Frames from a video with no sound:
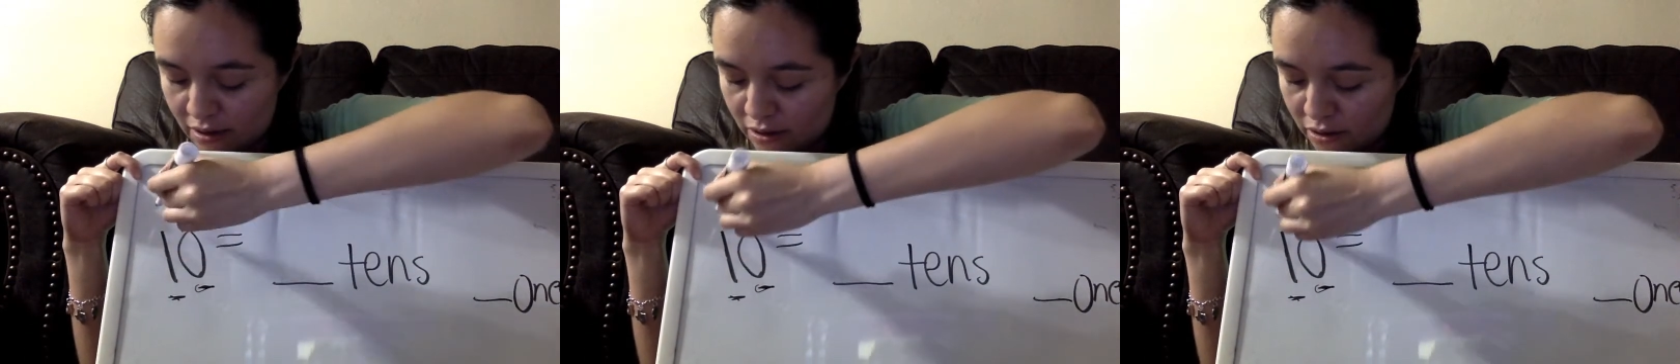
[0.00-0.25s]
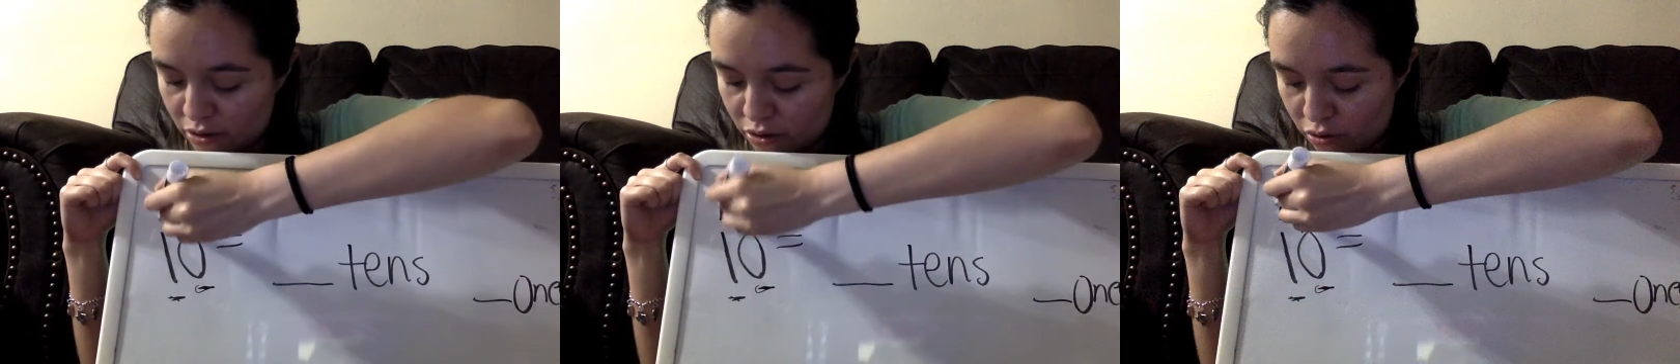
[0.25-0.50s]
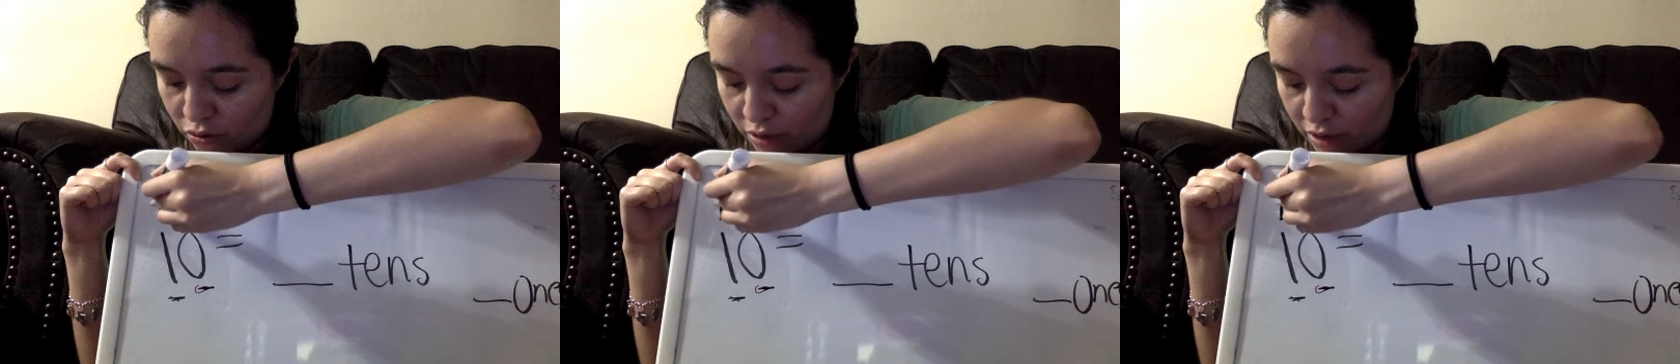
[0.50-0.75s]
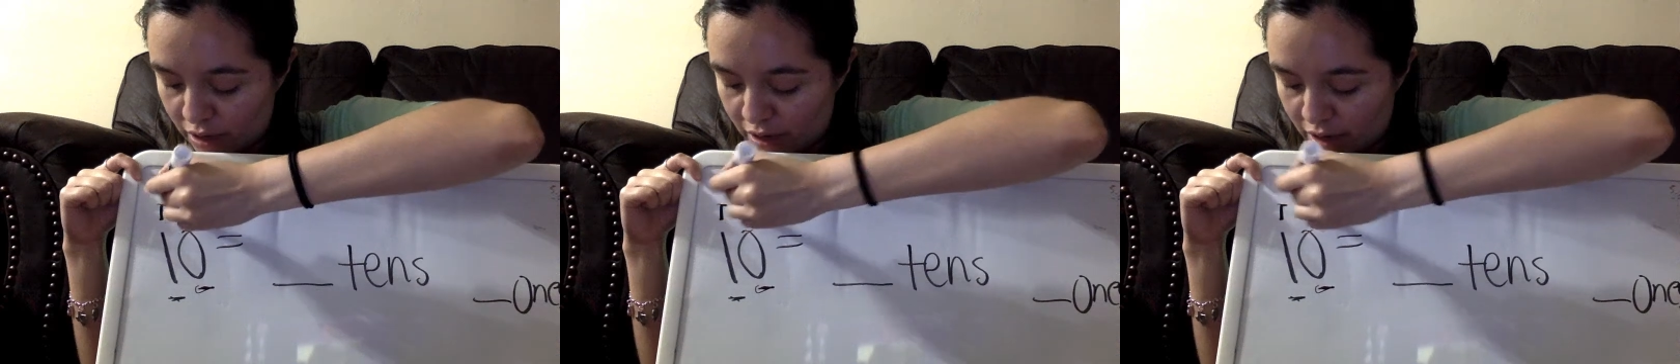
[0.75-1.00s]
So
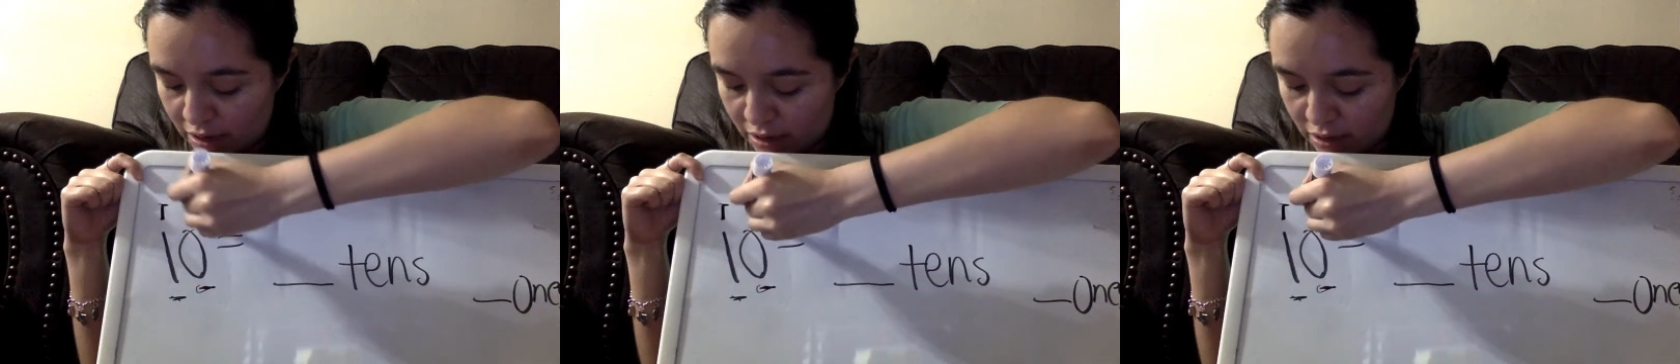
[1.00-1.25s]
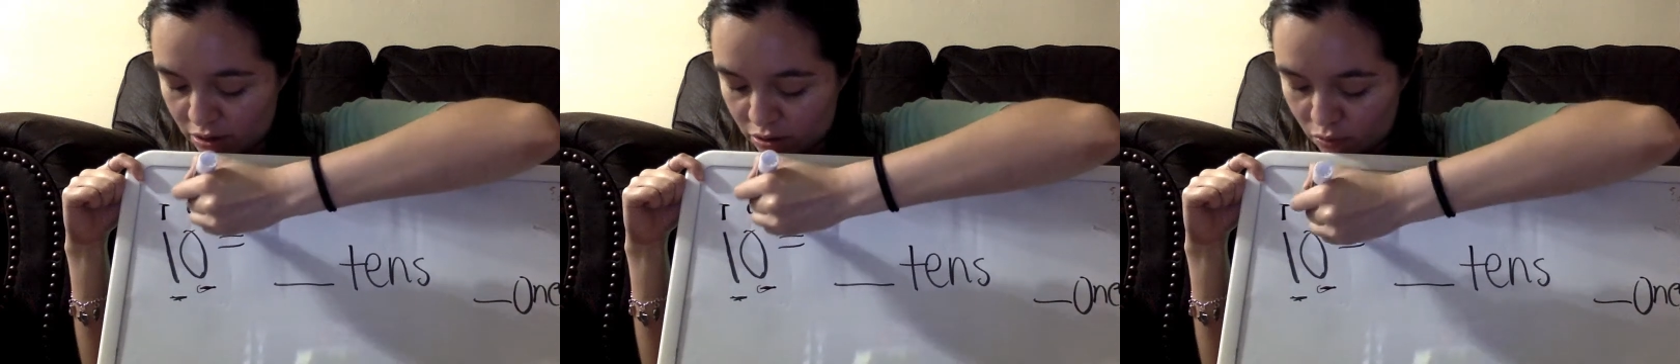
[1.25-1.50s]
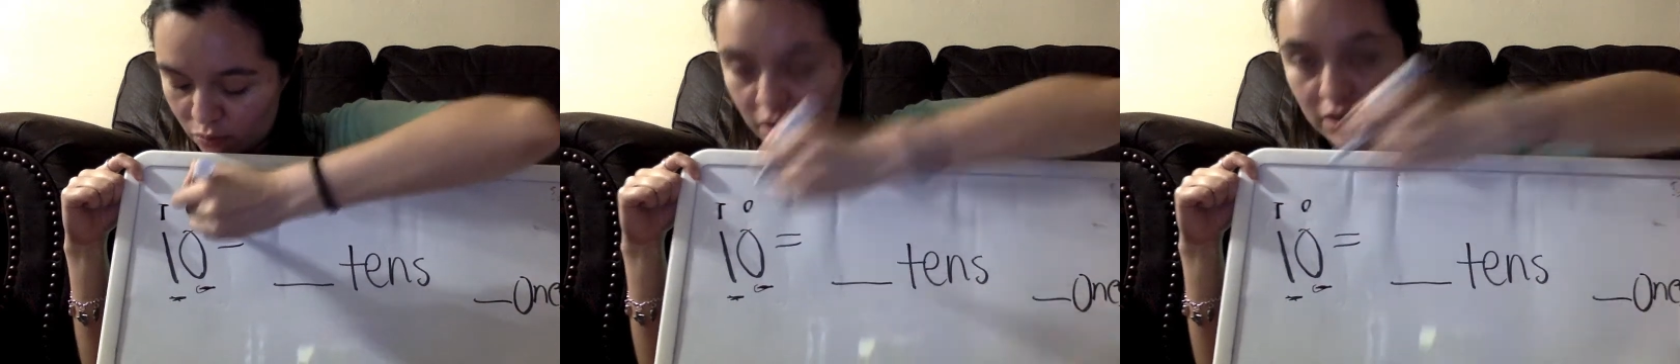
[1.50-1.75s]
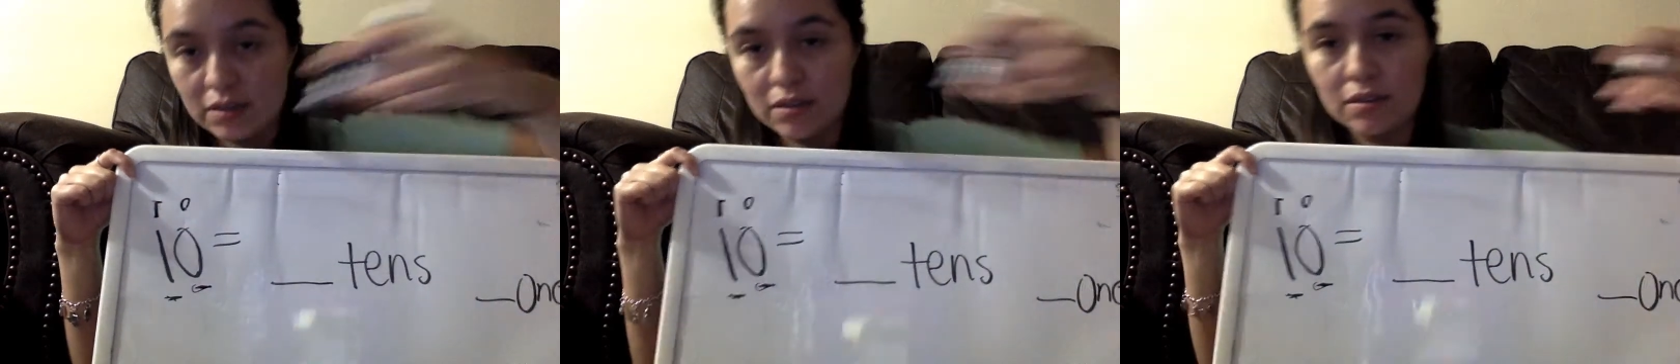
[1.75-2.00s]
tens,
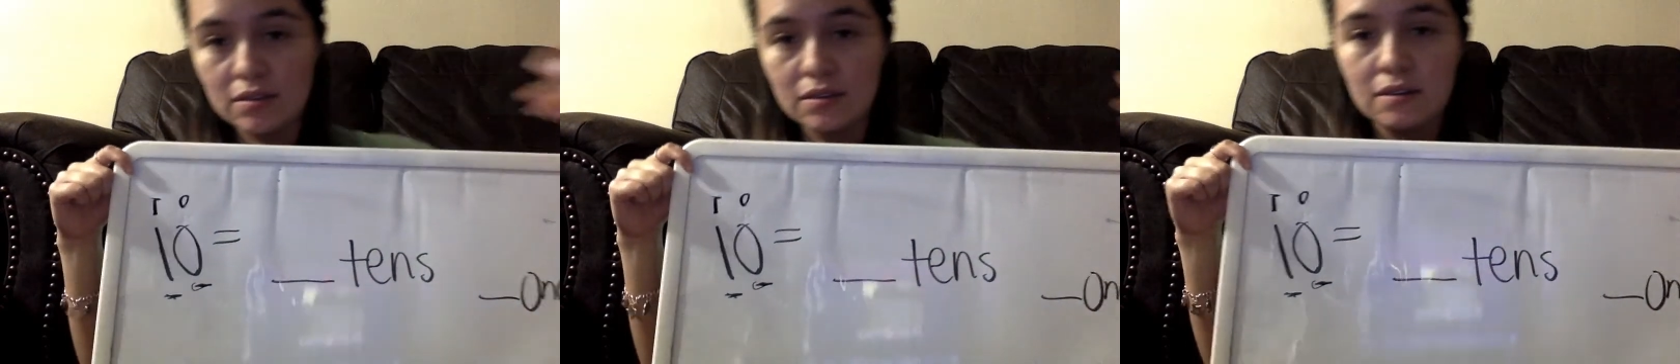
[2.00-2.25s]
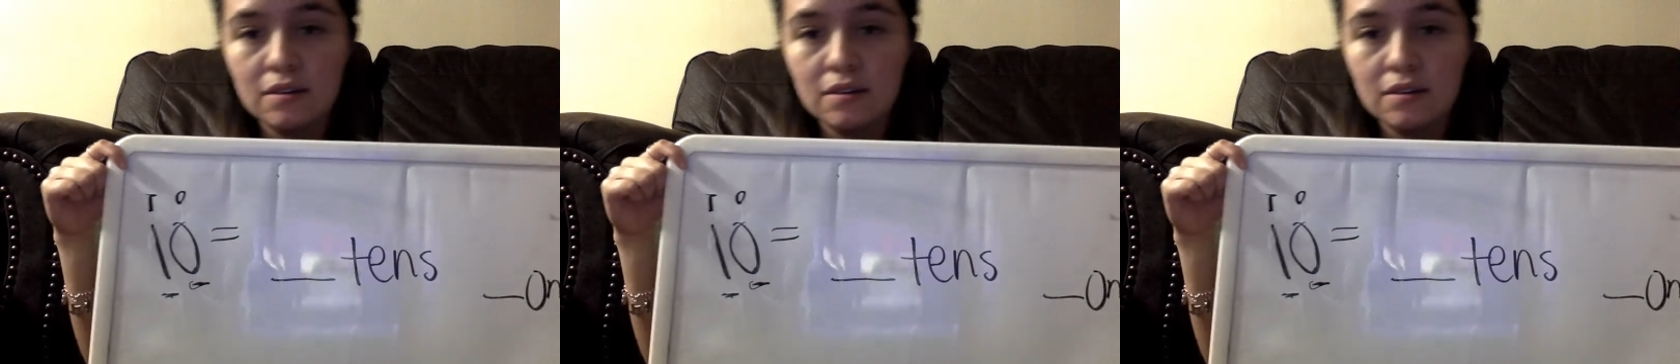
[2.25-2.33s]
ones.